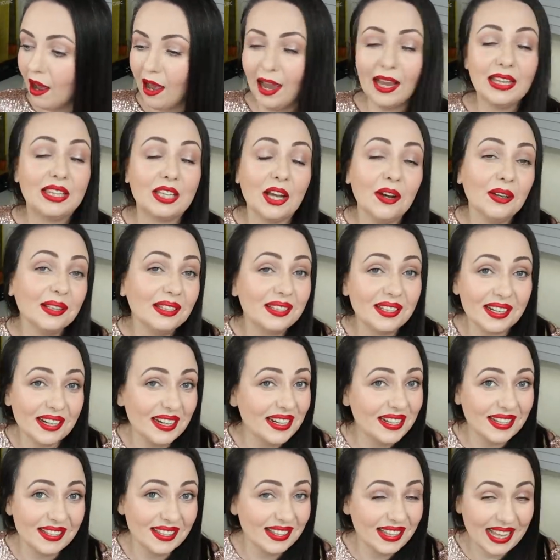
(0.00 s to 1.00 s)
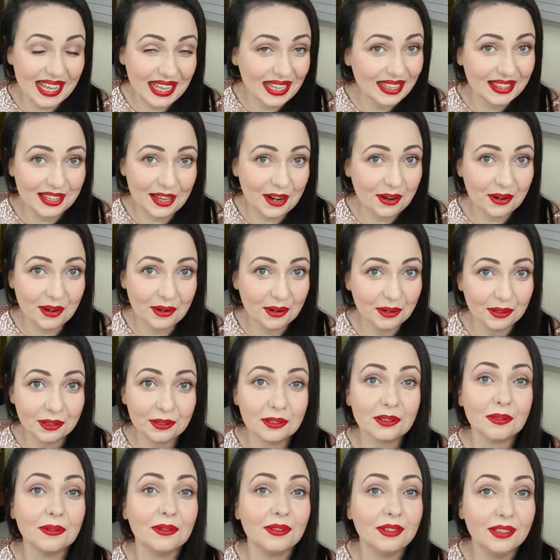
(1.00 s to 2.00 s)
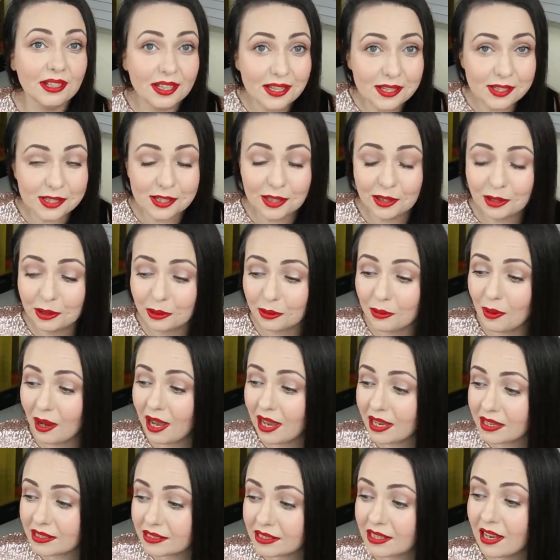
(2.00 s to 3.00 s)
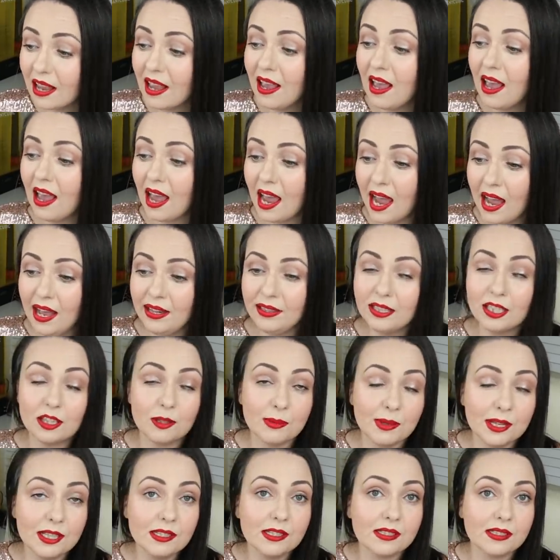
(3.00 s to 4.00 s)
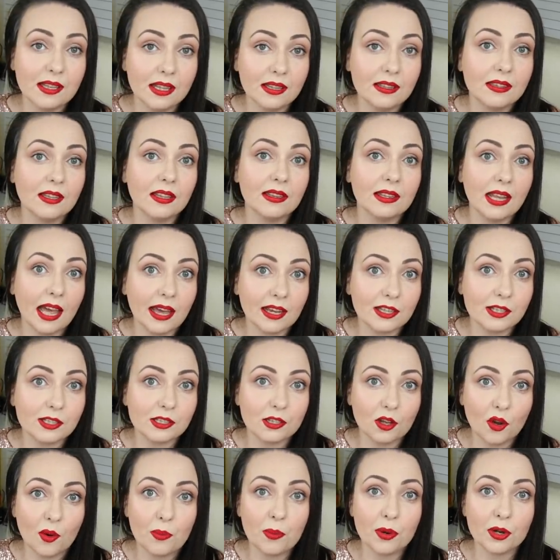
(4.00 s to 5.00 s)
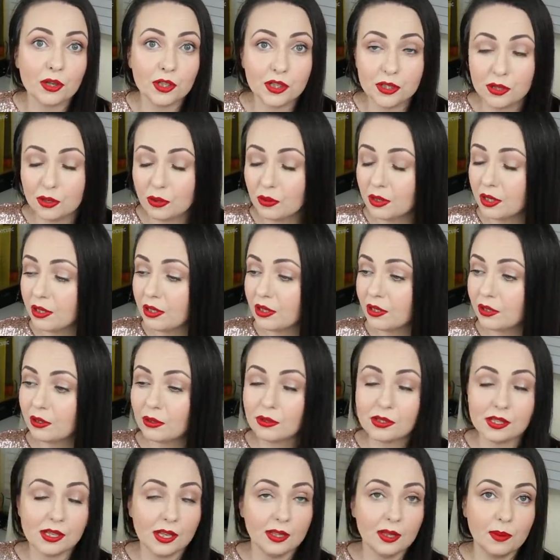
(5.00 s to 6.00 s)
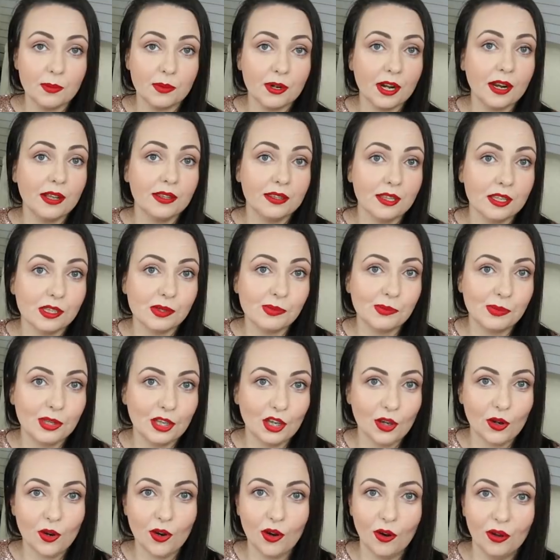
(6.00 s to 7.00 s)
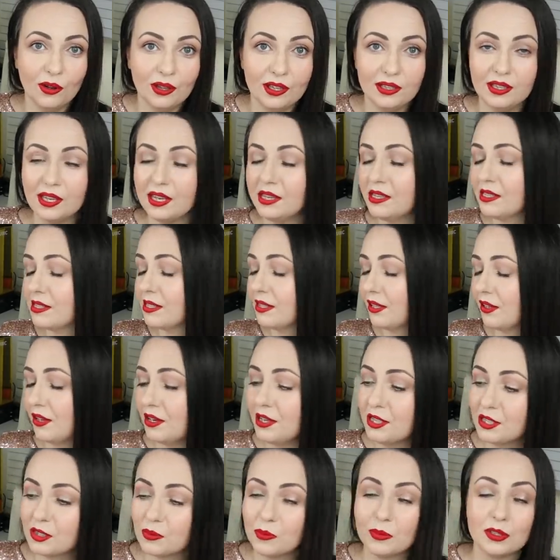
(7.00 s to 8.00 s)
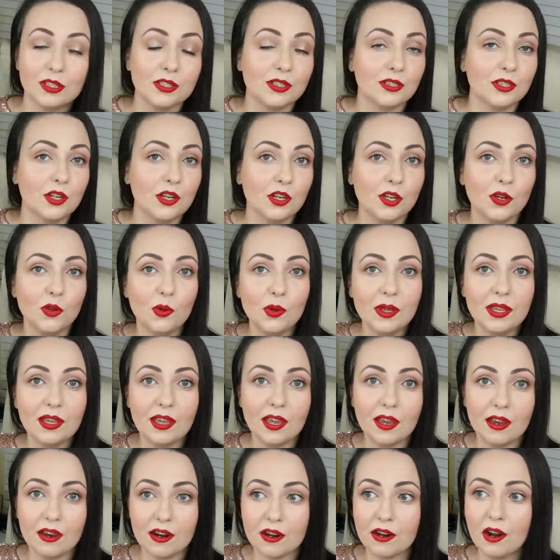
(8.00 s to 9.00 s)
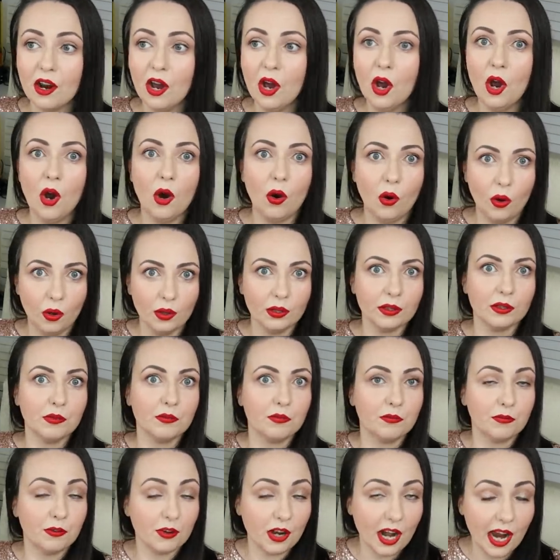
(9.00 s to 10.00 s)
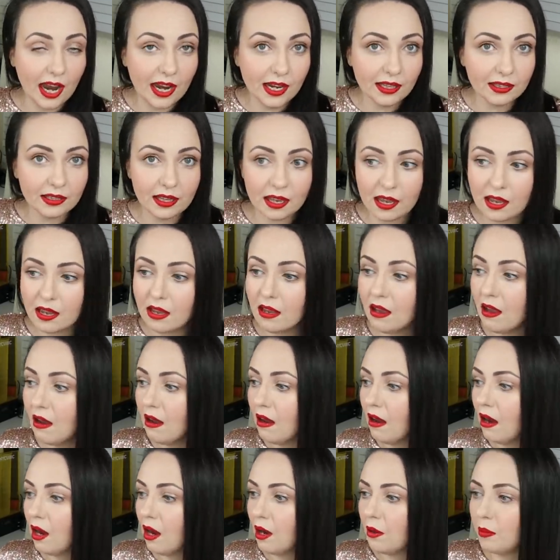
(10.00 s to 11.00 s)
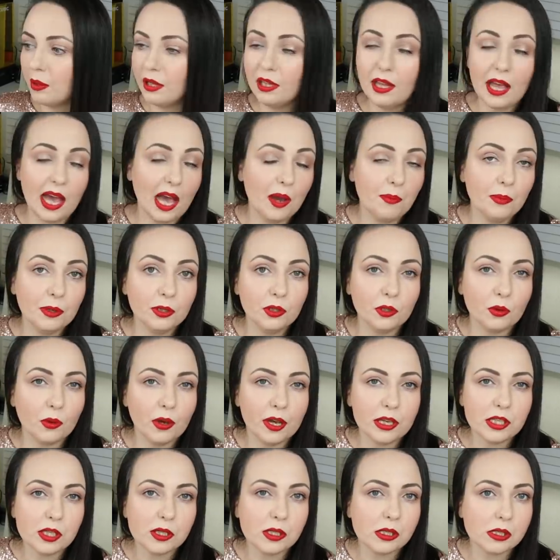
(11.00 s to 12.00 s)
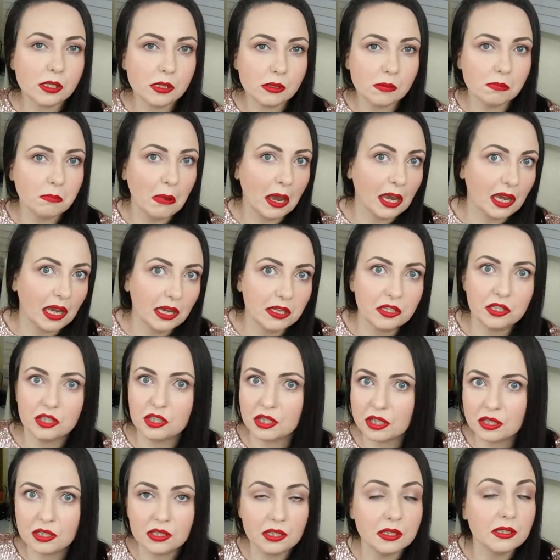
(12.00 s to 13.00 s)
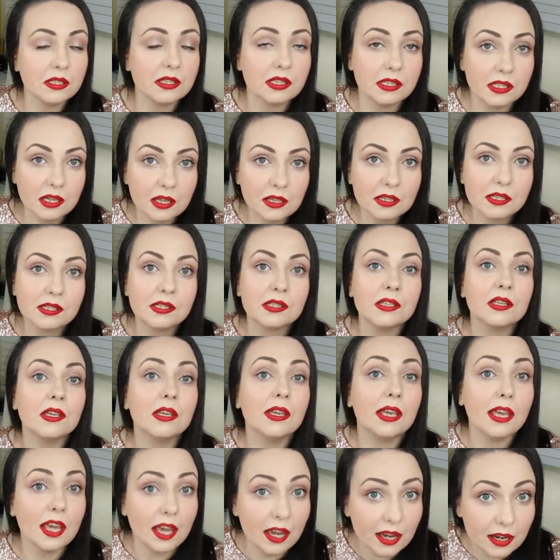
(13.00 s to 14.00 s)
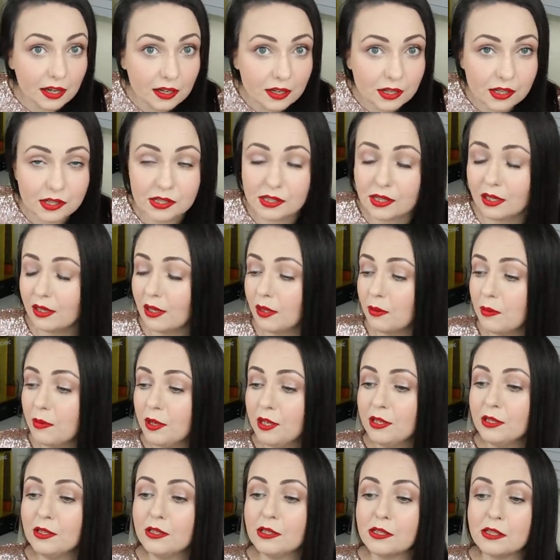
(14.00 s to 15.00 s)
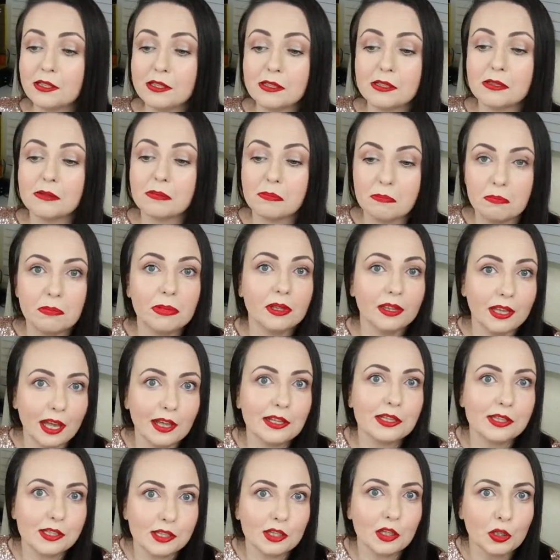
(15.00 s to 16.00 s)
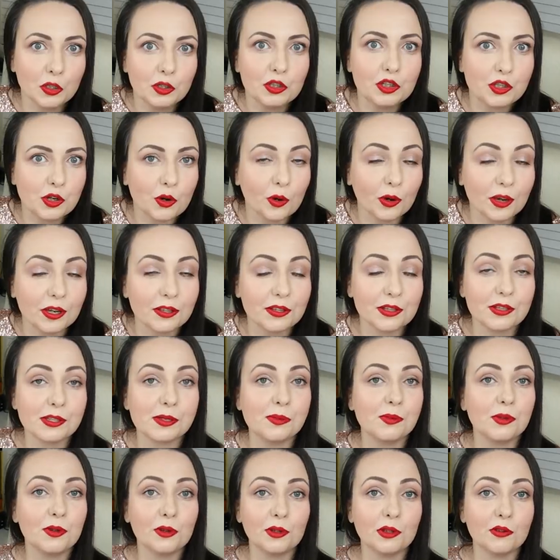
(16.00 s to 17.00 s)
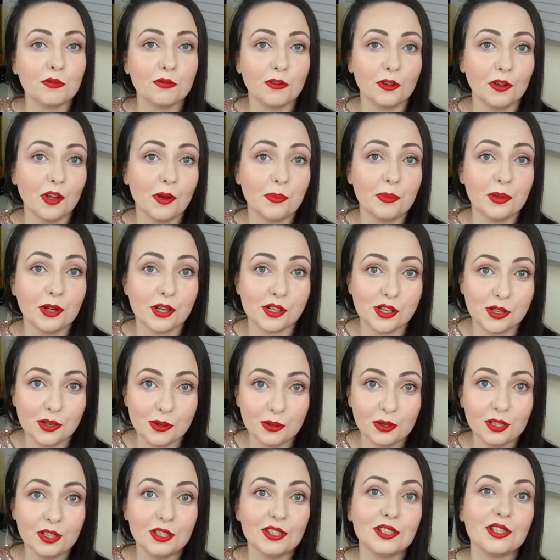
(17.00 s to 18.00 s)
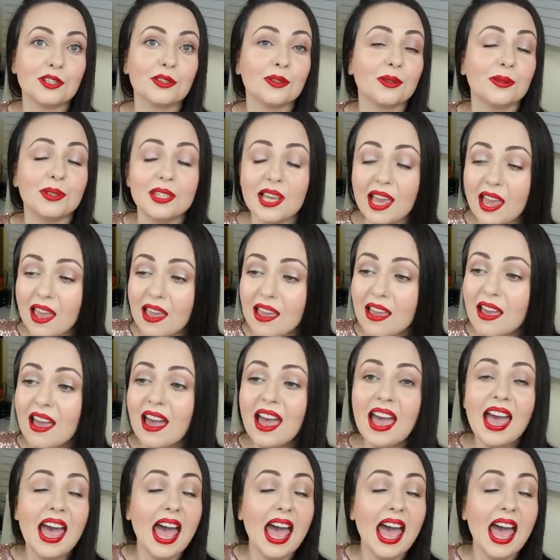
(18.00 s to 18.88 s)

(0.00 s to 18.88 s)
I don't really think they're going to listen to us, and it means that the next opportunity to celebrate these big holidays, Christmas, the New Year, on Friday, will happen to us, I guess, just in six years. And it means let's enjoy this beautiful opportunity today.